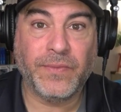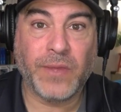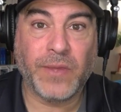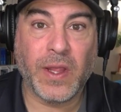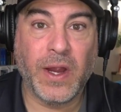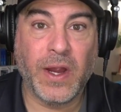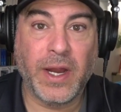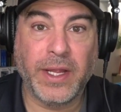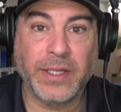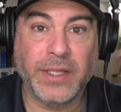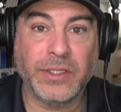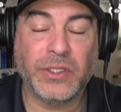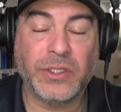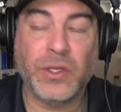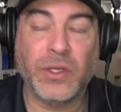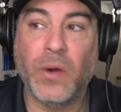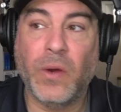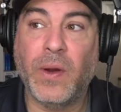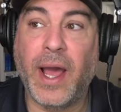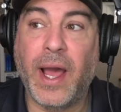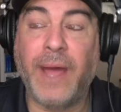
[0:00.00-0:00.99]
All right.
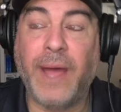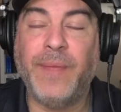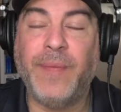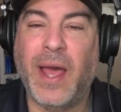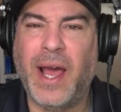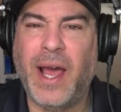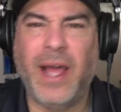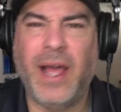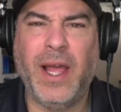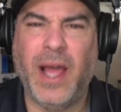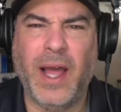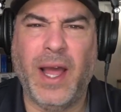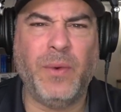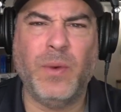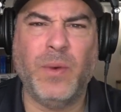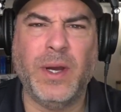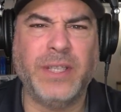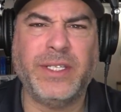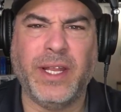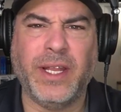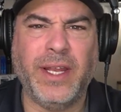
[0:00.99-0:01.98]
So I
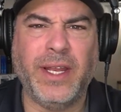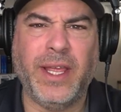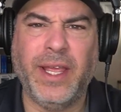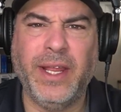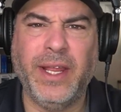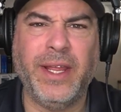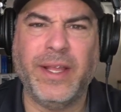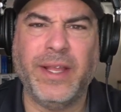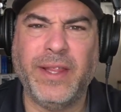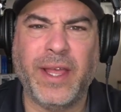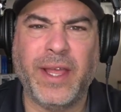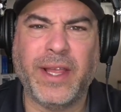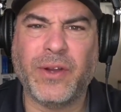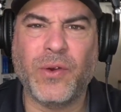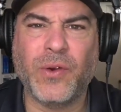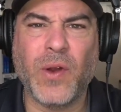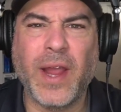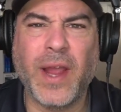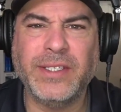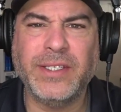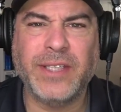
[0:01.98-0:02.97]
wasn't eating like
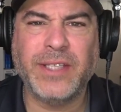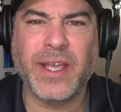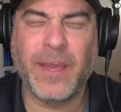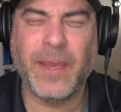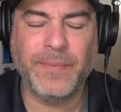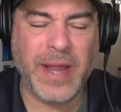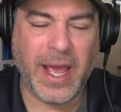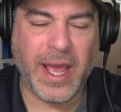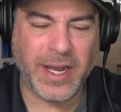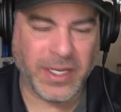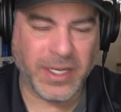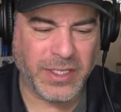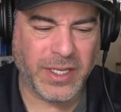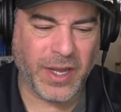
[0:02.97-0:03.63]
crazy. I'm not,